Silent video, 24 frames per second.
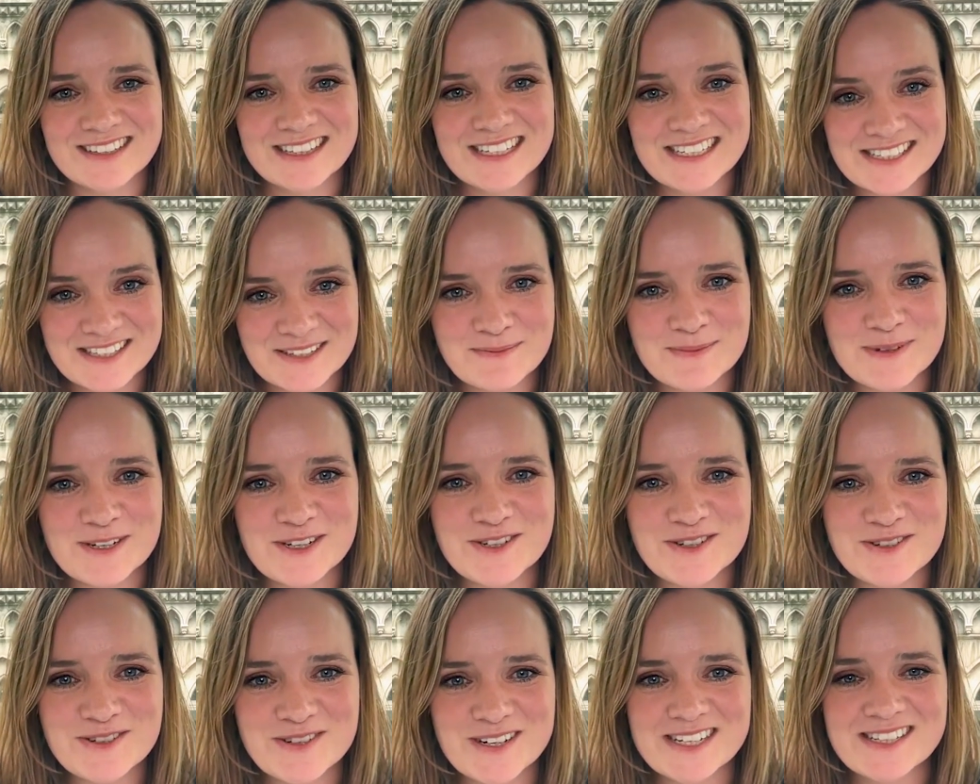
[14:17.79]
lease
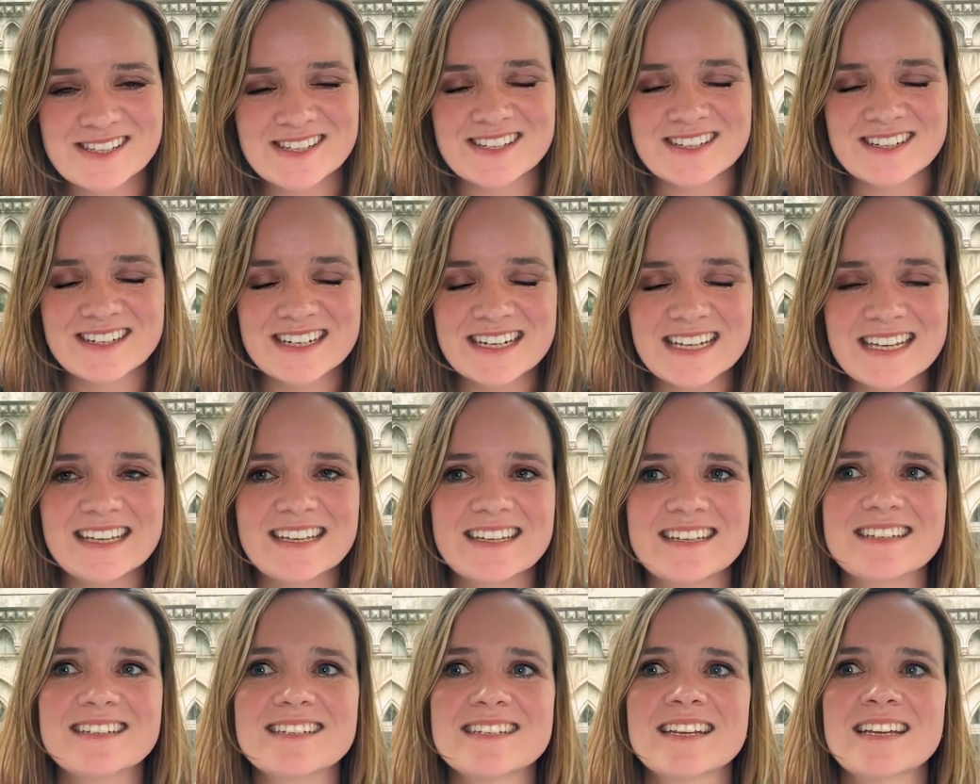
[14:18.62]
administrator
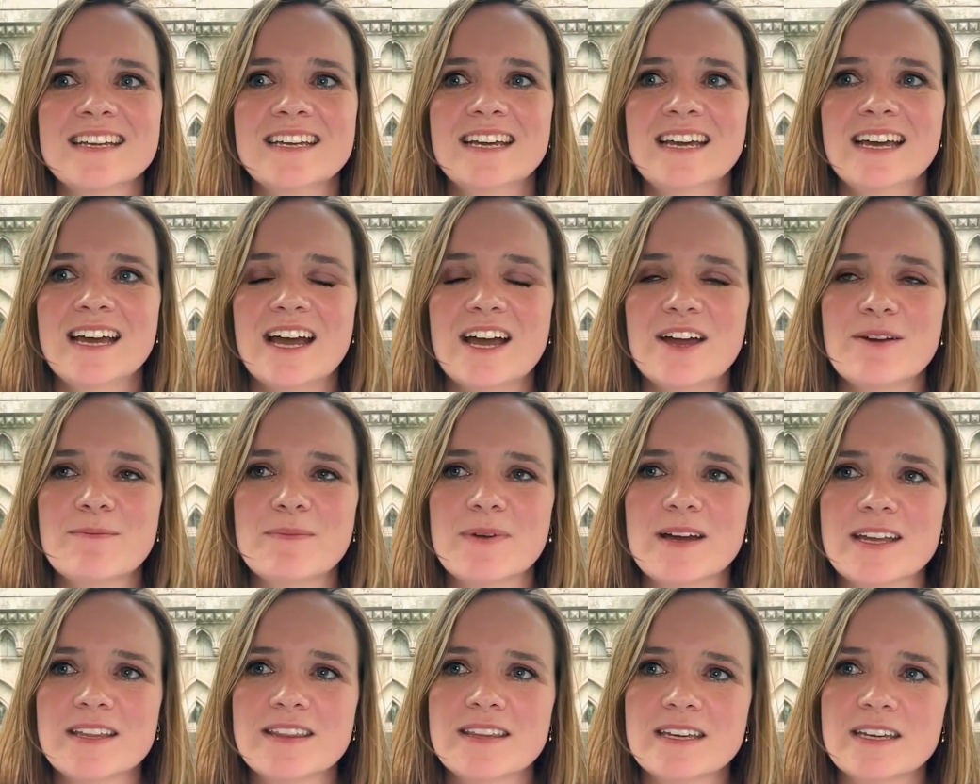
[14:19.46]
need,
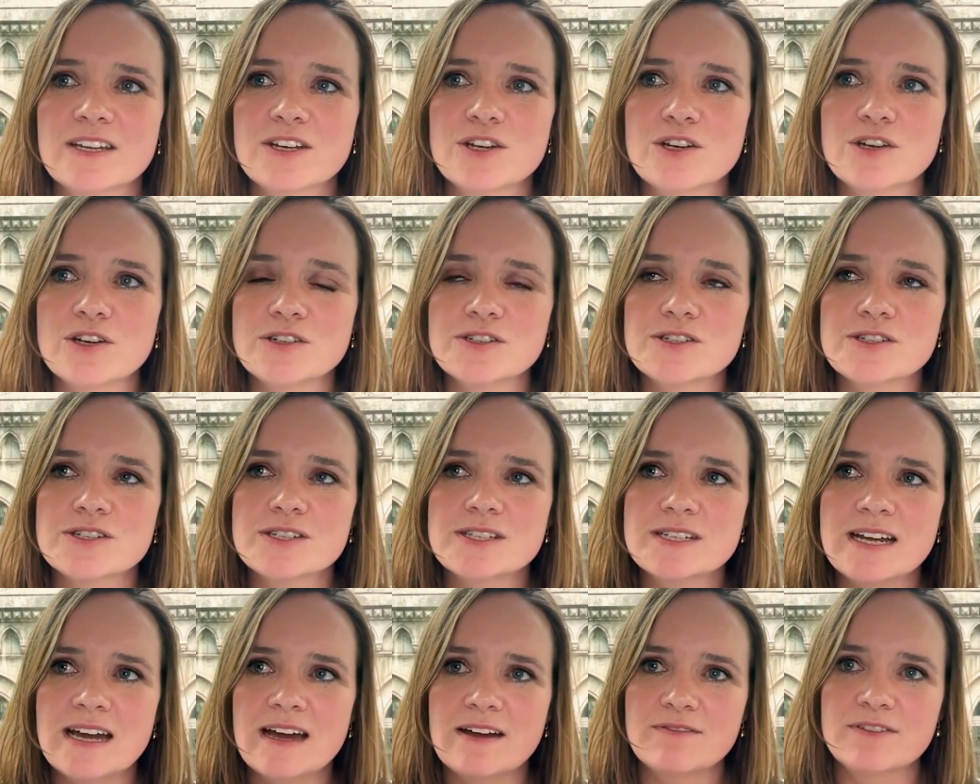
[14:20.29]
I think not just
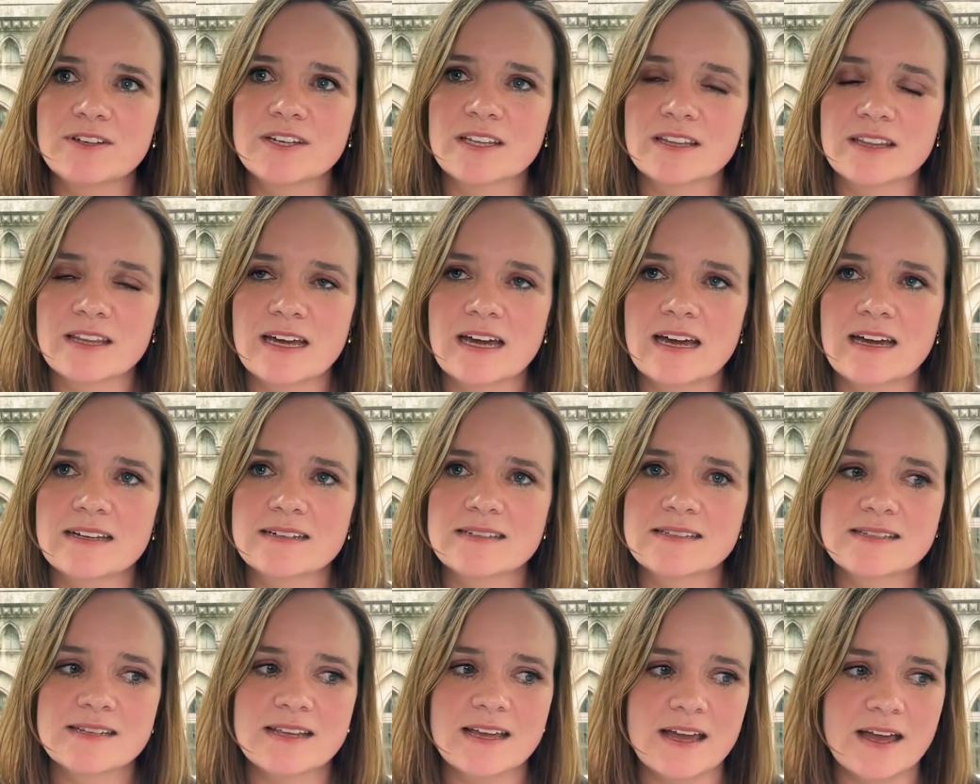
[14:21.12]
having
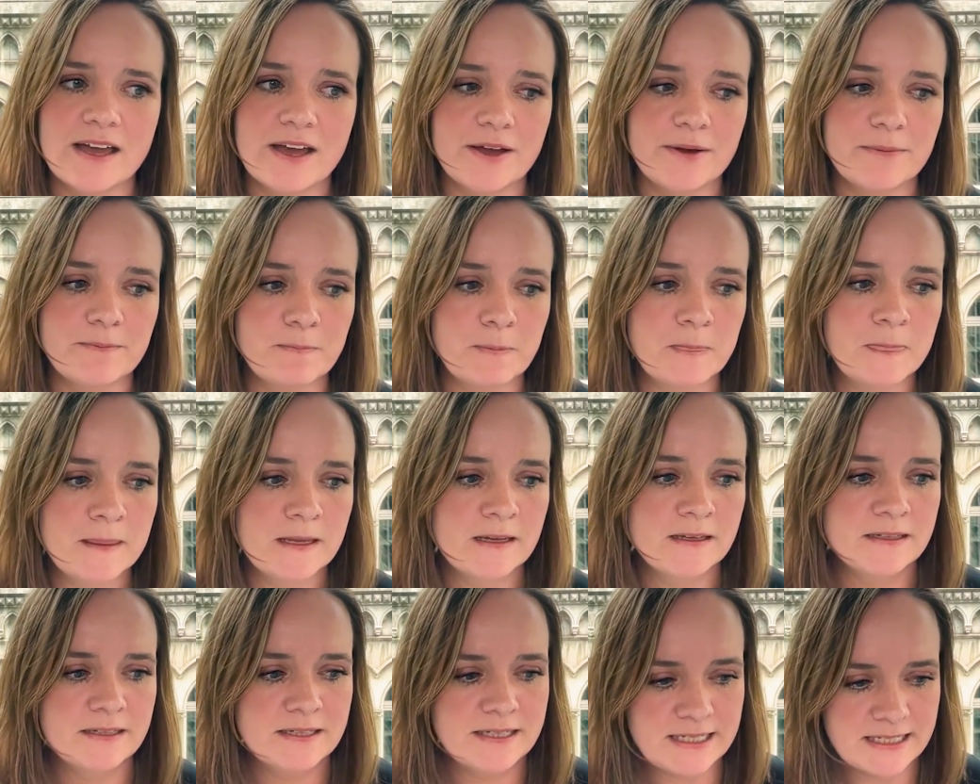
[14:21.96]
that
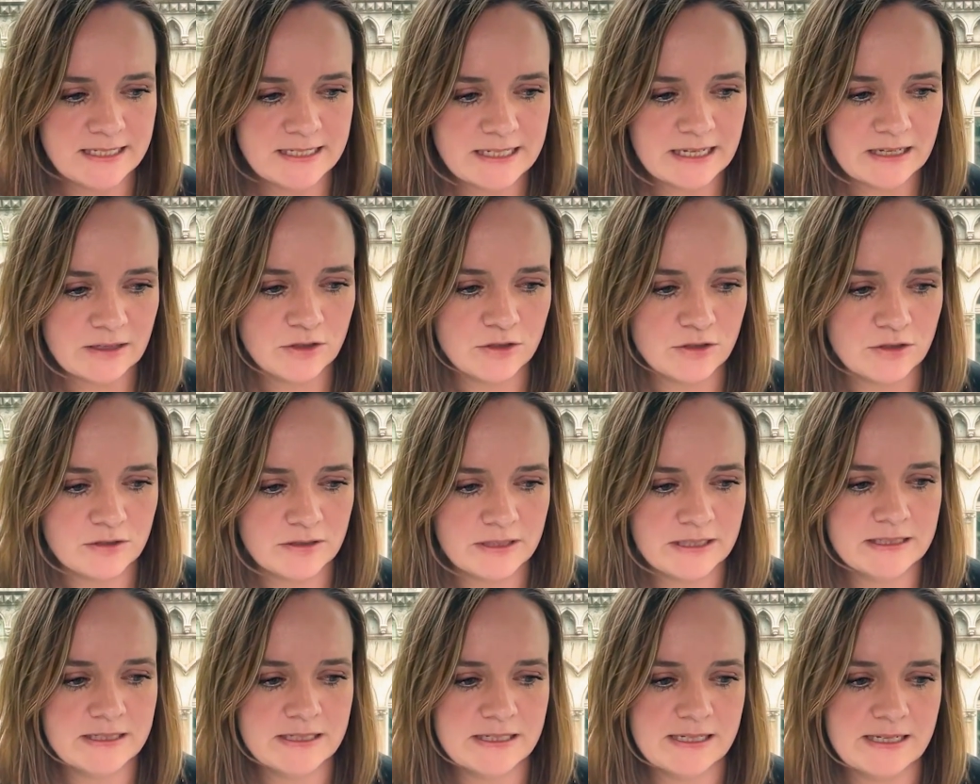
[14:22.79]

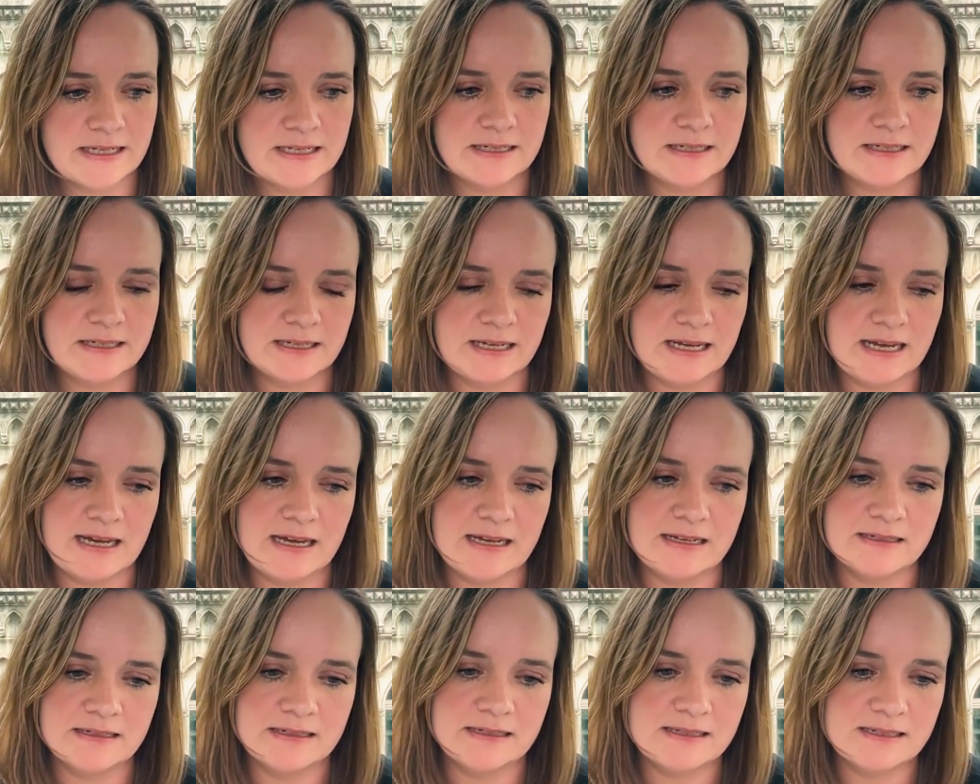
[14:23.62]
detail-oriented
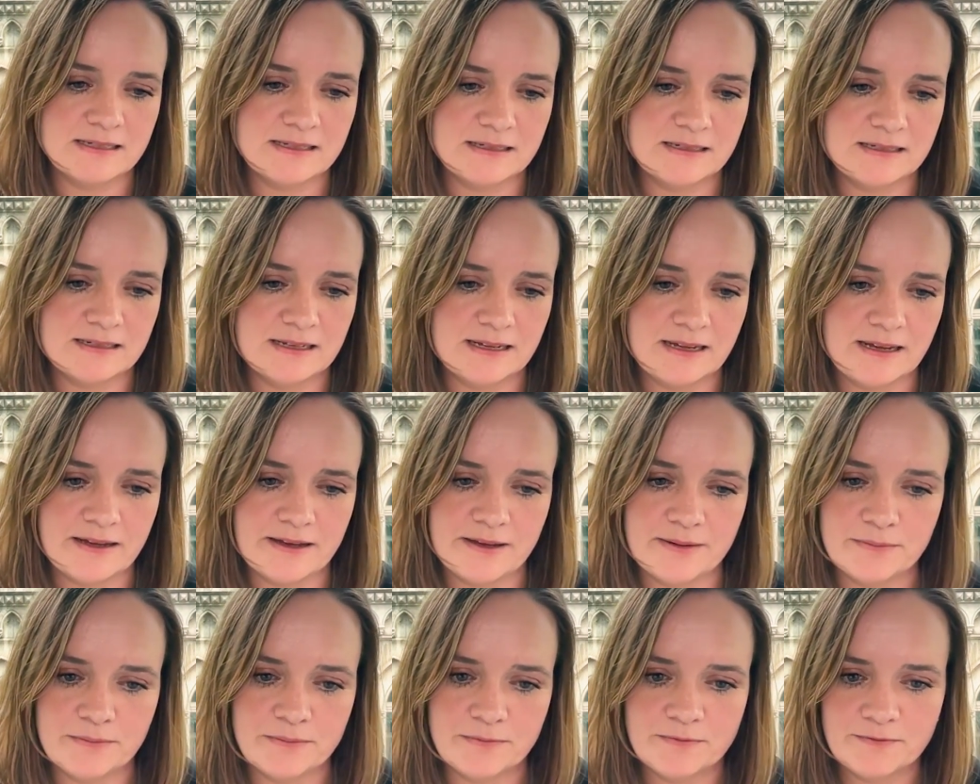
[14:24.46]
and
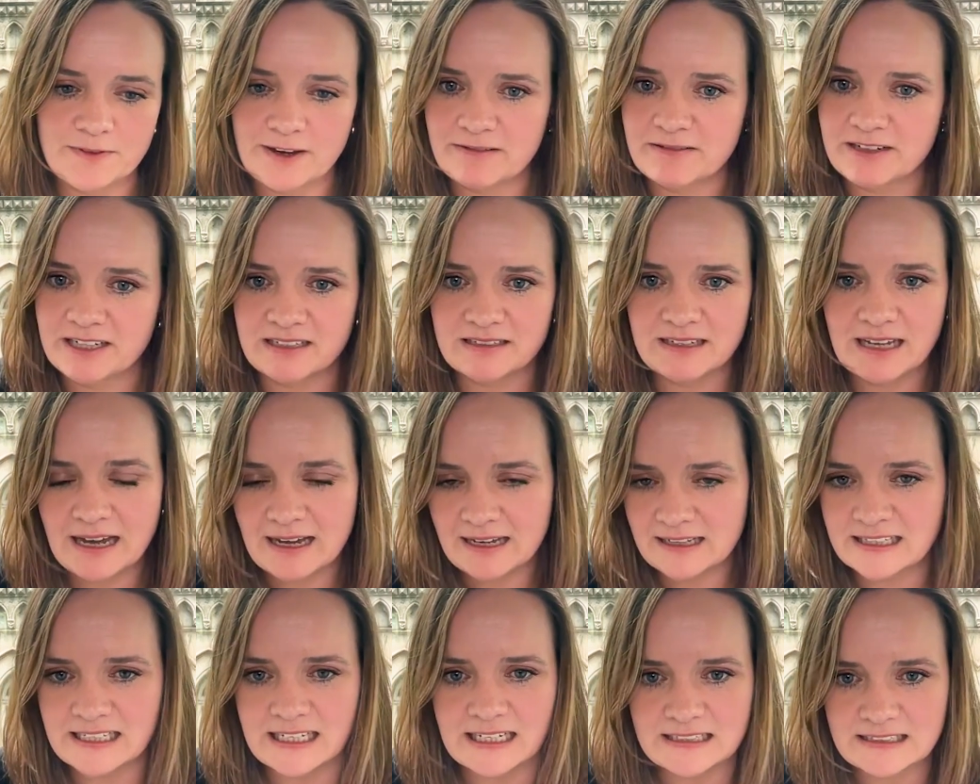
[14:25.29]
very
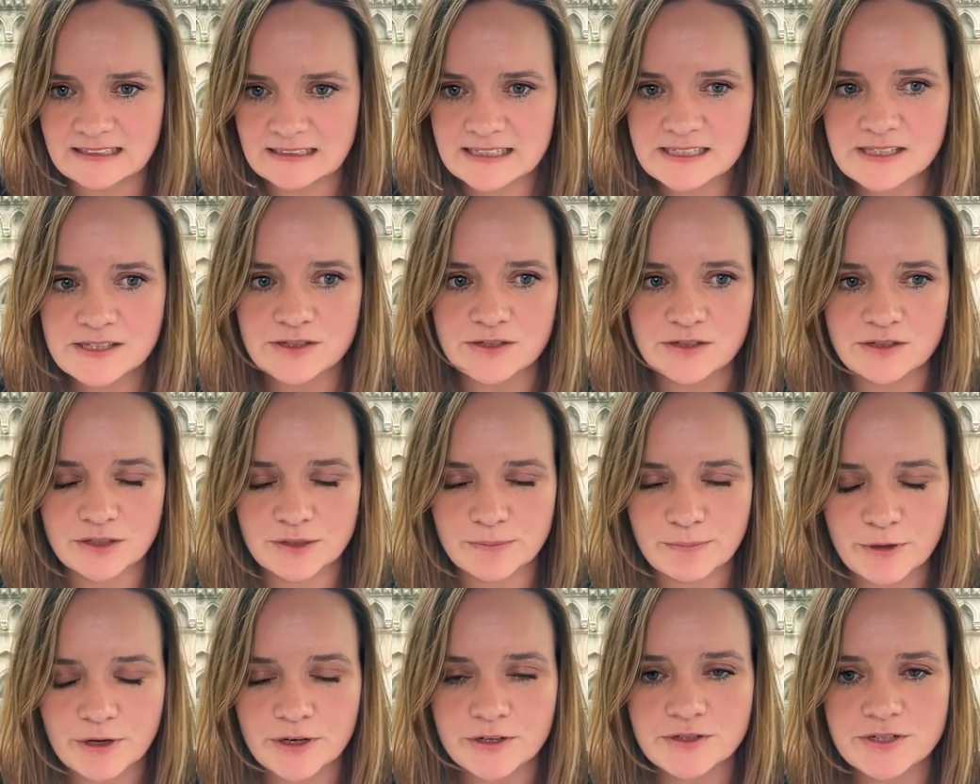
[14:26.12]
highly analytical
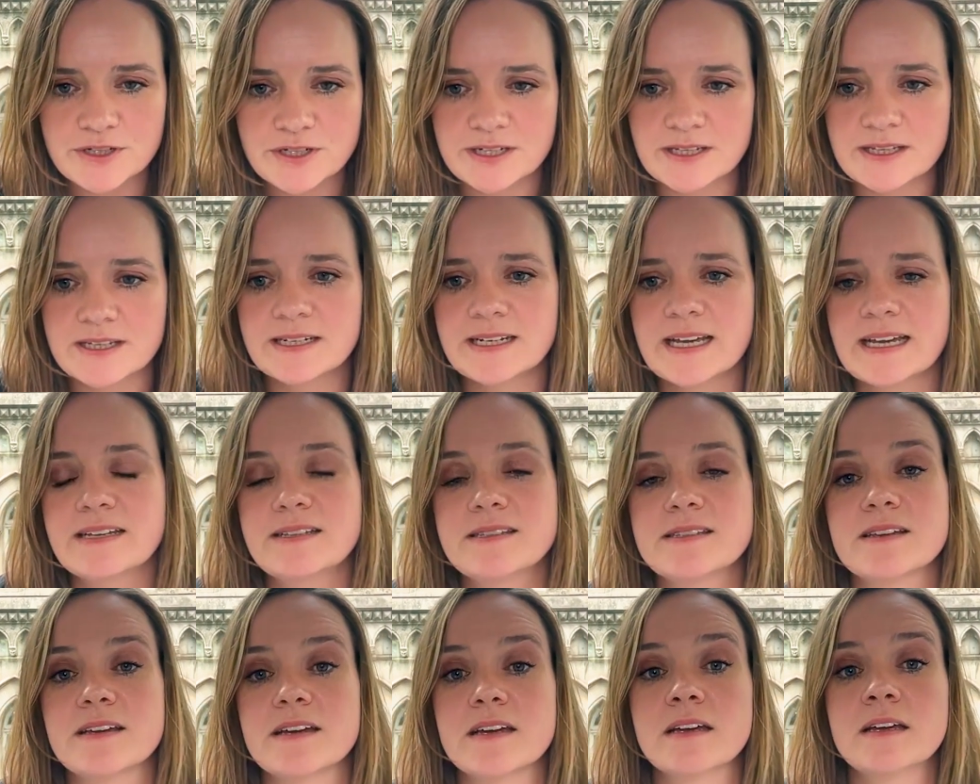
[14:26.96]
approach to the
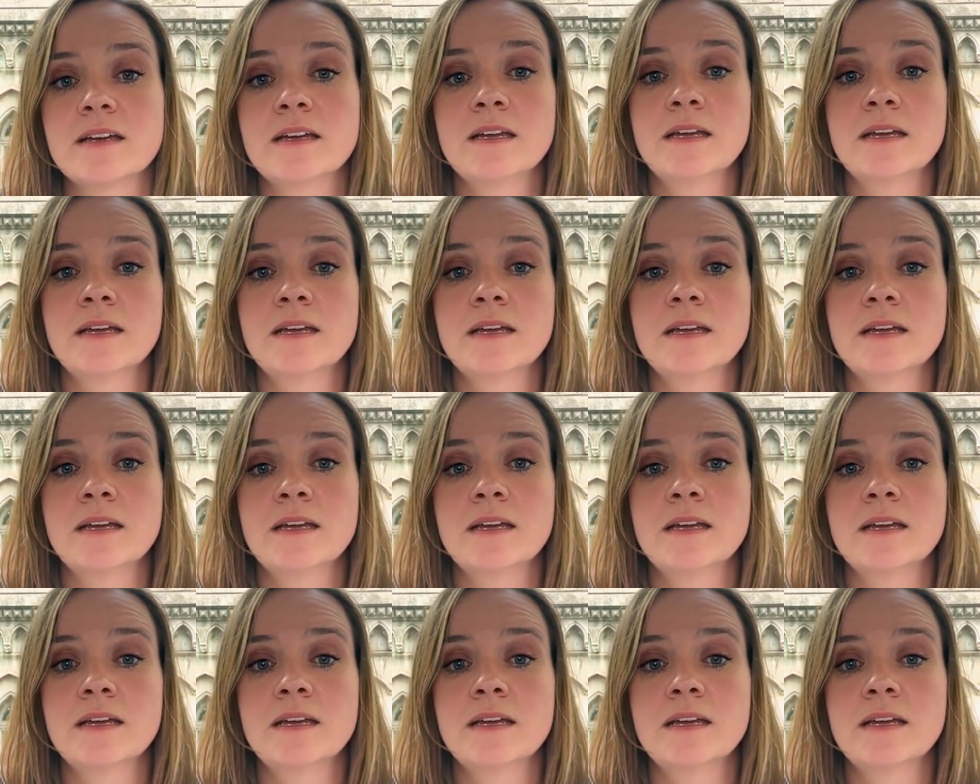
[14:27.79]
data,